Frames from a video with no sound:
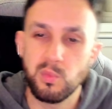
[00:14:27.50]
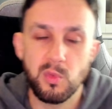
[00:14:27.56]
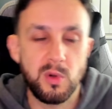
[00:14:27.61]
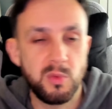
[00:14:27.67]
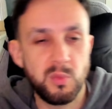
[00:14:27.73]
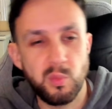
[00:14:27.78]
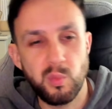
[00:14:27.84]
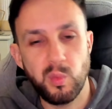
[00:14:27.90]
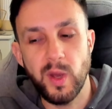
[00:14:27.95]

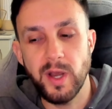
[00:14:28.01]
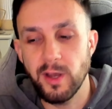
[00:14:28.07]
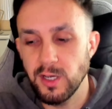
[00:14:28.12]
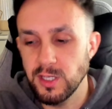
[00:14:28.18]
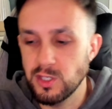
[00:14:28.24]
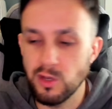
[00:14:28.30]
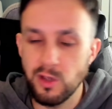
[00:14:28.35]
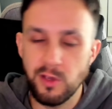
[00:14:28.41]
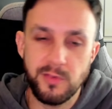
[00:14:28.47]
when I
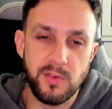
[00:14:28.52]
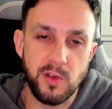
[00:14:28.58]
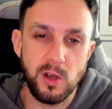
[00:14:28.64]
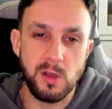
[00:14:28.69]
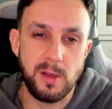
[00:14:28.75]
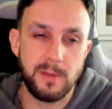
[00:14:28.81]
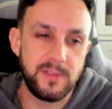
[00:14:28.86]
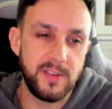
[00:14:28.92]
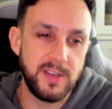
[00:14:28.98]
do a
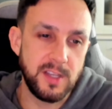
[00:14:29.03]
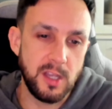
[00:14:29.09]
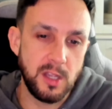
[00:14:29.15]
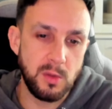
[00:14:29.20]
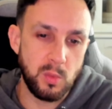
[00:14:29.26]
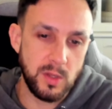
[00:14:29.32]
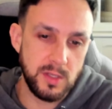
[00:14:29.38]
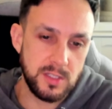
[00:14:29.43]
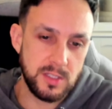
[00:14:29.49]
follow-up
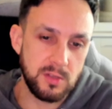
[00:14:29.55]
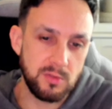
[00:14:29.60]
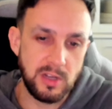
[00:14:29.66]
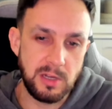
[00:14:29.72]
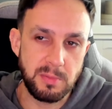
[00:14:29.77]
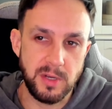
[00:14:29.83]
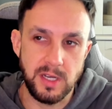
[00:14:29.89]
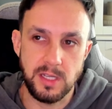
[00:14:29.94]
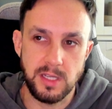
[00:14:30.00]
video once the
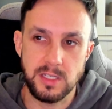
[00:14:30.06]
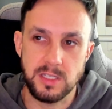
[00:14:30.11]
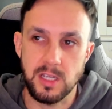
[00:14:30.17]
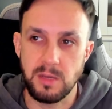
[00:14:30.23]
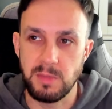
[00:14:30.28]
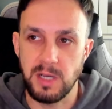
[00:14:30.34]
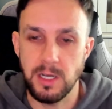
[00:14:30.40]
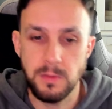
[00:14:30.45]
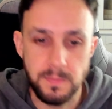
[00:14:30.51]
reprint has
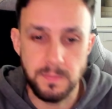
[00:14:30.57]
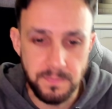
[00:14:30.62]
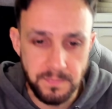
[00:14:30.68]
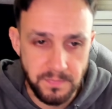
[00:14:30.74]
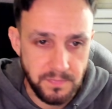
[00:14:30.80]
come out,